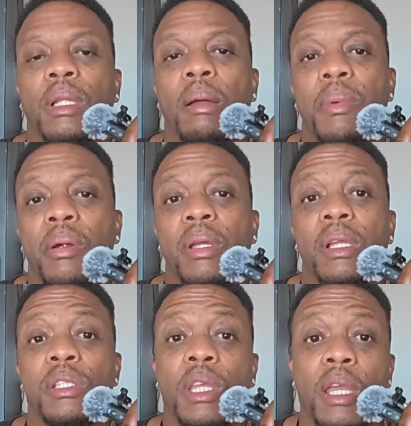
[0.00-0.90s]

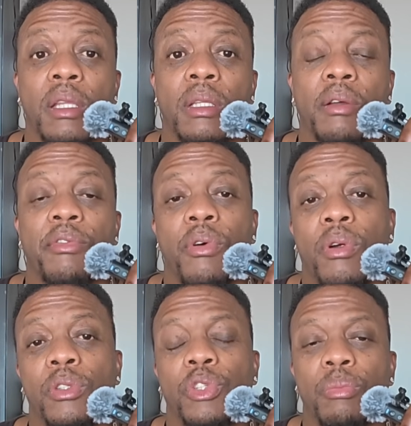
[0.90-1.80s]
Americans can't
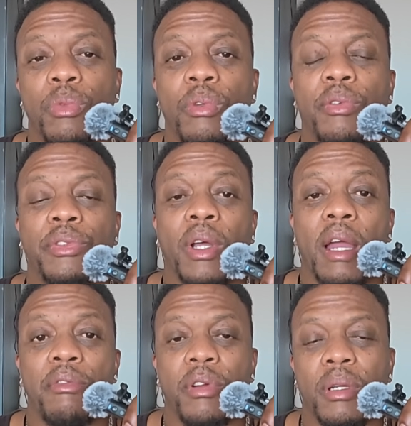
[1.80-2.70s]
afford to move to
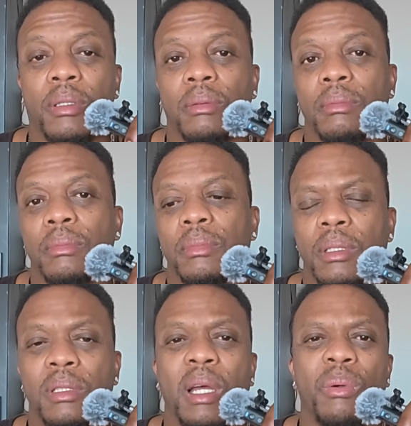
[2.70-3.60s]
Africa.
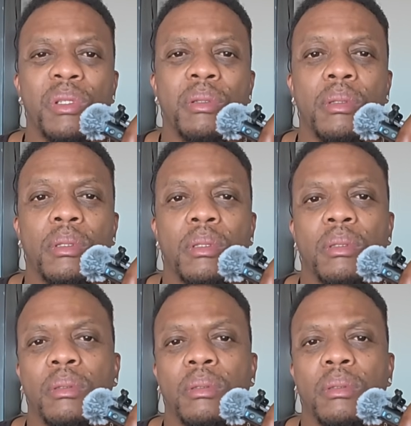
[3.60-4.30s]
And that wasn't